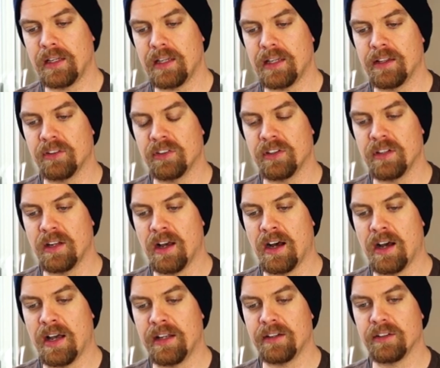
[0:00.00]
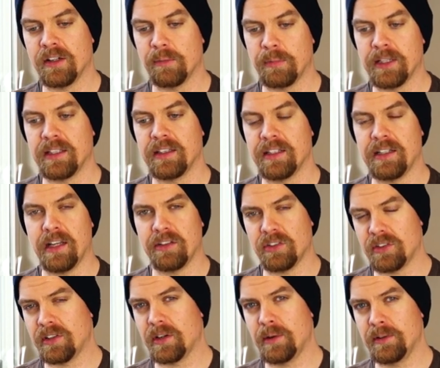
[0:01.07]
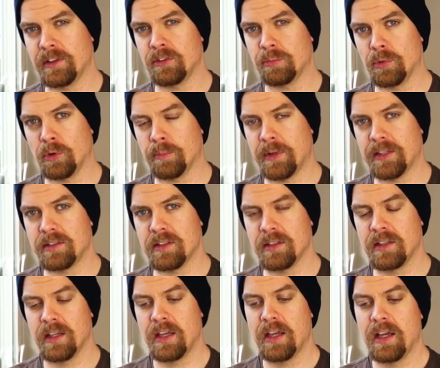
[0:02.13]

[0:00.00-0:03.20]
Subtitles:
is not completely necessary with this brew method,